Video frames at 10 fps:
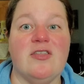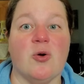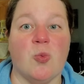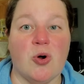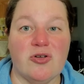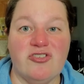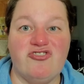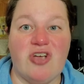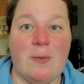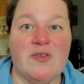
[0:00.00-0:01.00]
There were the
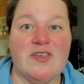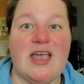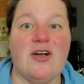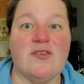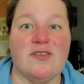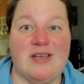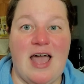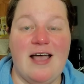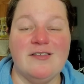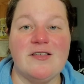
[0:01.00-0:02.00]
jump scares,
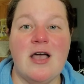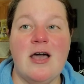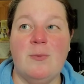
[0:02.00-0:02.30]
yes,